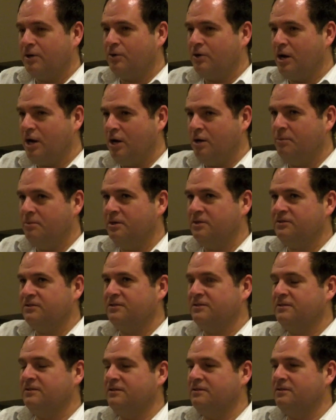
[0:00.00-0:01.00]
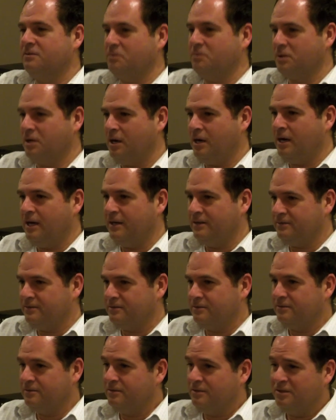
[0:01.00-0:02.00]
how much the system
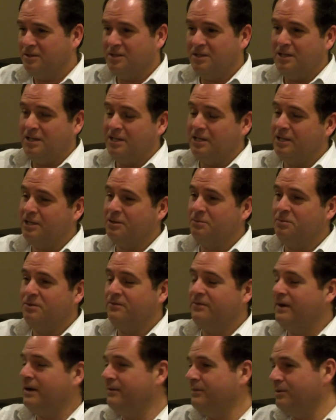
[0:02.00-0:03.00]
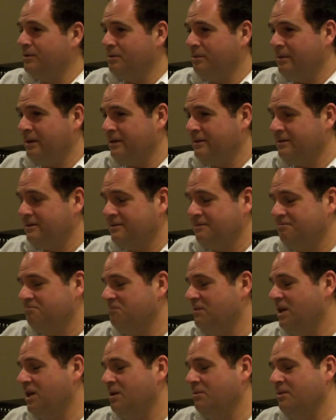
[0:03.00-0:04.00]
costs. It could be five hundred bucks,
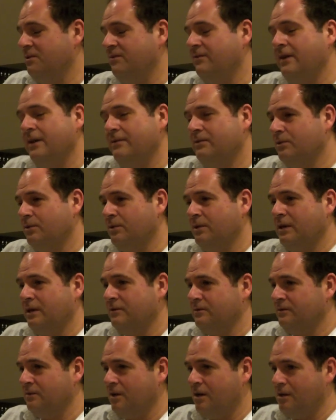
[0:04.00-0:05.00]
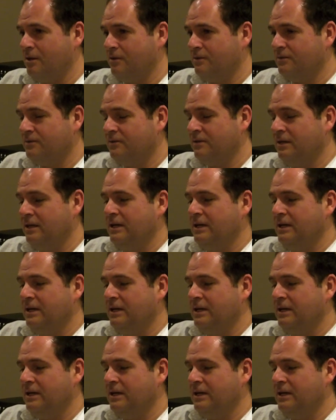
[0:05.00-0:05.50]
it could be five hundred thousand dollars.